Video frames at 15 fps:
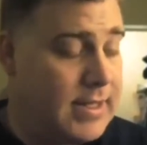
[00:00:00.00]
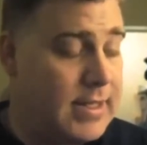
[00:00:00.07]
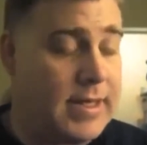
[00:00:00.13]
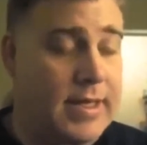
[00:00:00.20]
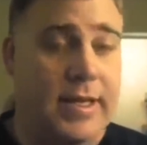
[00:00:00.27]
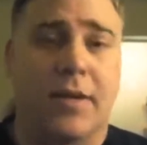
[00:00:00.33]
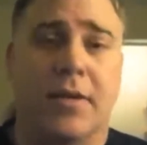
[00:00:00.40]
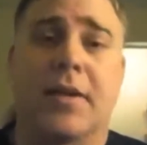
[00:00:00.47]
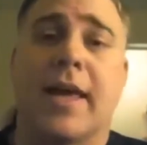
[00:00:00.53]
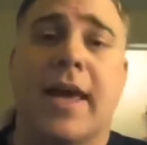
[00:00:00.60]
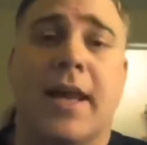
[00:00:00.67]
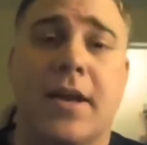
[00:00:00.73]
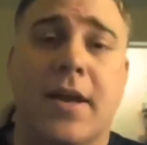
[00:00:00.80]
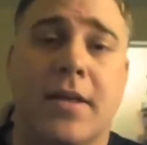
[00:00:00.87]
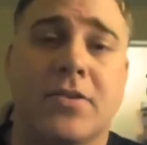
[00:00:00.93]
I only had
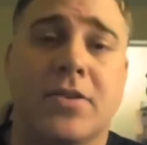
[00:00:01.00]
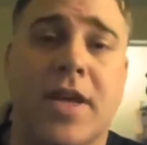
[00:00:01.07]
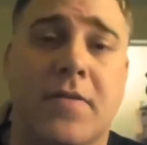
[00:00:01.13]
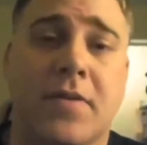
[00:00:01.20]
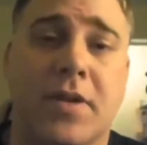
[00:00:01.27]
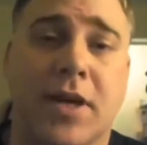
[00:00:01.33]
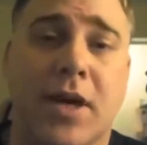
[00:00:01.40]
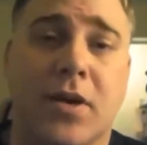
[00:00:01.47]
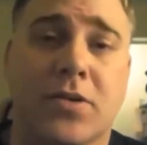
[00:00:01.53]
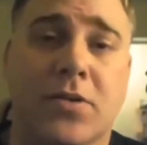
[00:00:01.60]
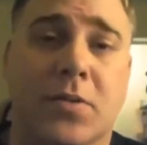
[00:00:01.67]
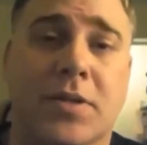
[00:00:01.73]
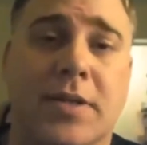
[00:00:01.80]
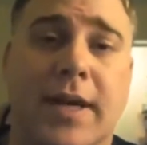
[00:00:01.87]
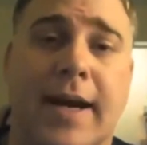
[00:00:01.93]
another 7 to go to
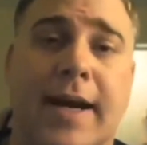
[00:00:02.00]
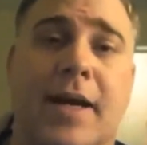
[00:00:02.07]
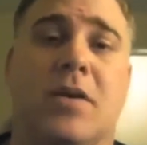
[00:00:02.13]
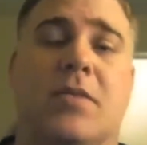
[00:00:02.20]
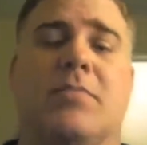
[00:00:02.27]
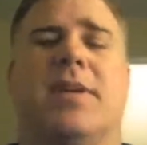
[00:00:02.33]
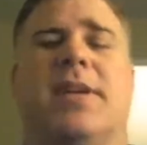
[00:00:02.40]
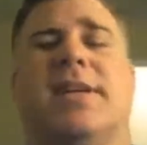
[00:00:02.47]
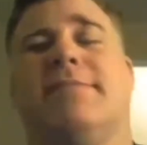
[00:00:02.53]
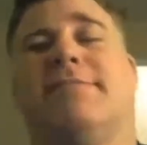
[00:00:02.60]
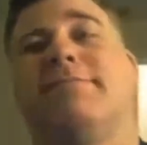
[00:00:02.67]
retire, but